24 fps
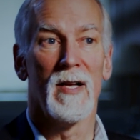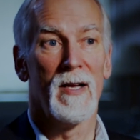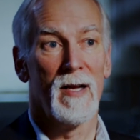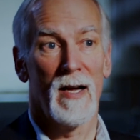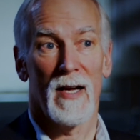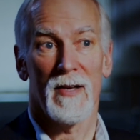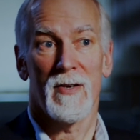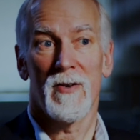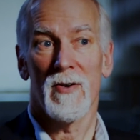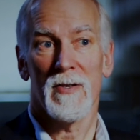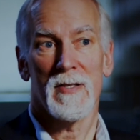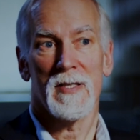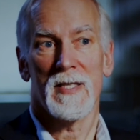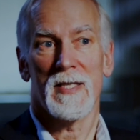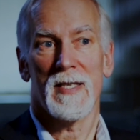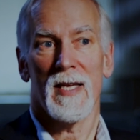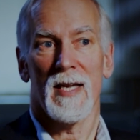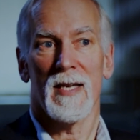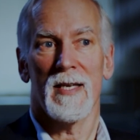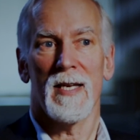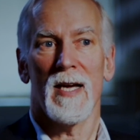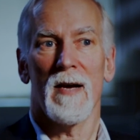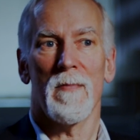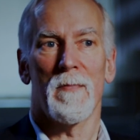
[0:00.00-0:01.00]
I couldn't
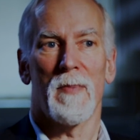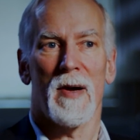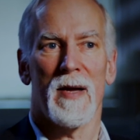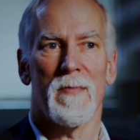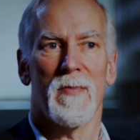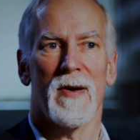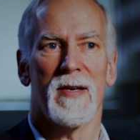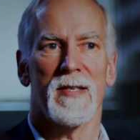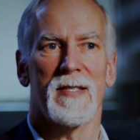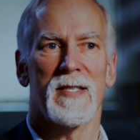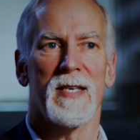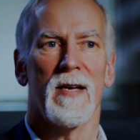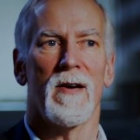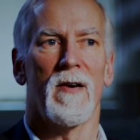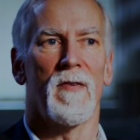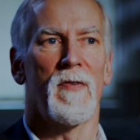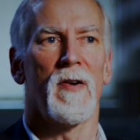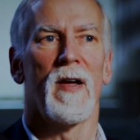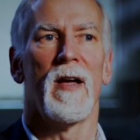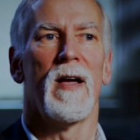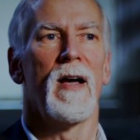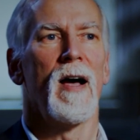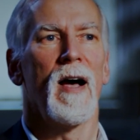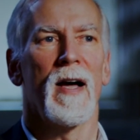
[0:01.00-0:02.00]
stand up by myself.
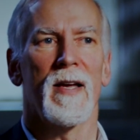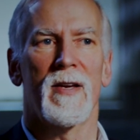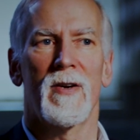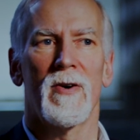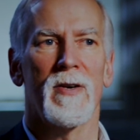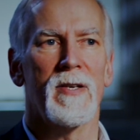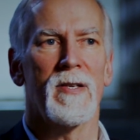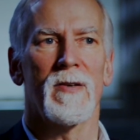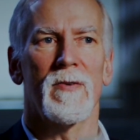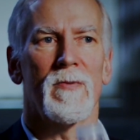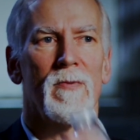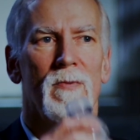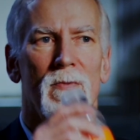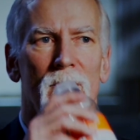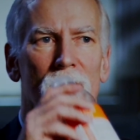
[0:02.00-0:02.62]
I couldn't